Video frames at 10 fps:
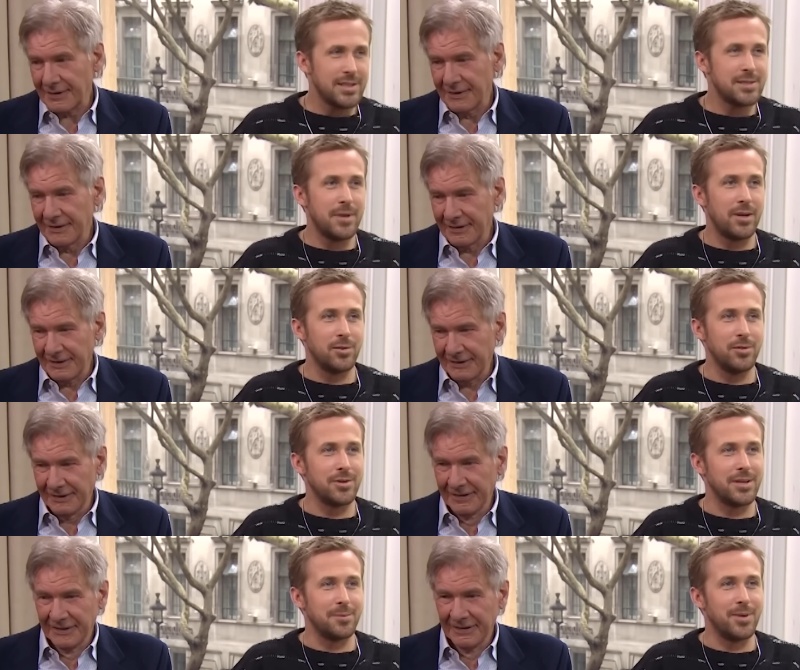Speaker 1: it doesn't matter who you're
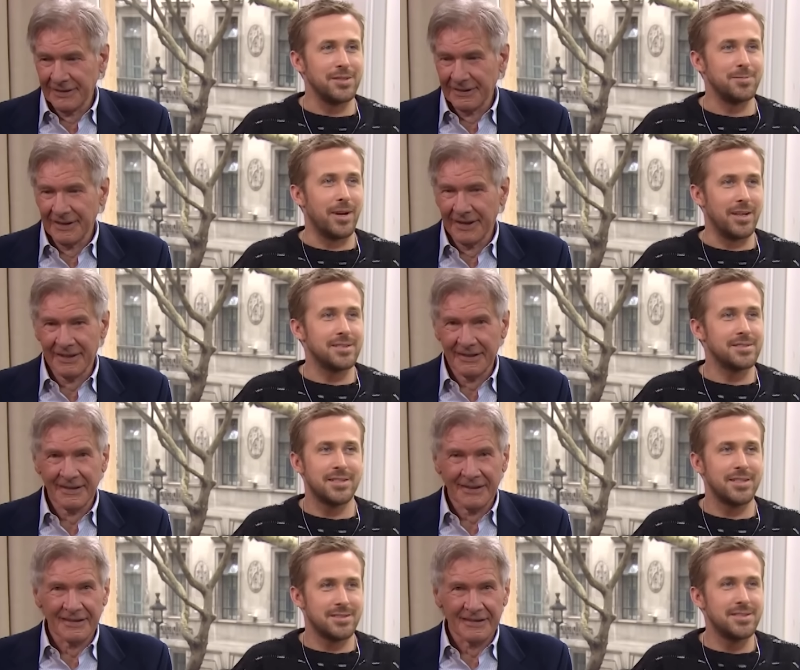getting punched by. It's
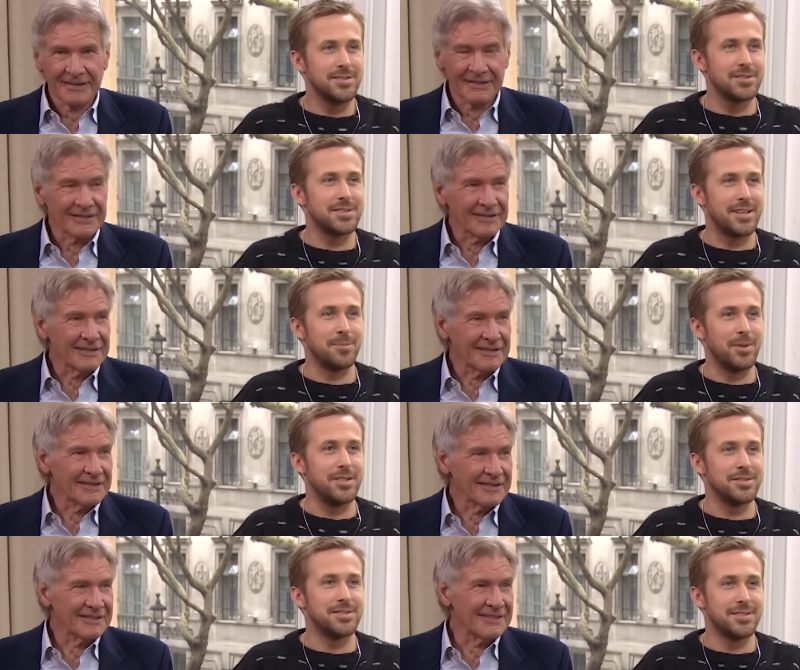uh, still just getting
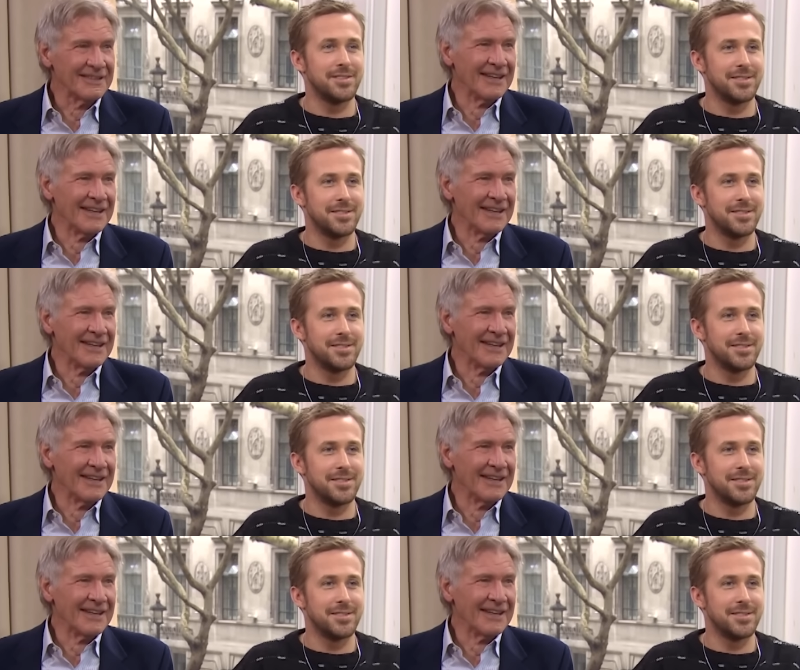punched.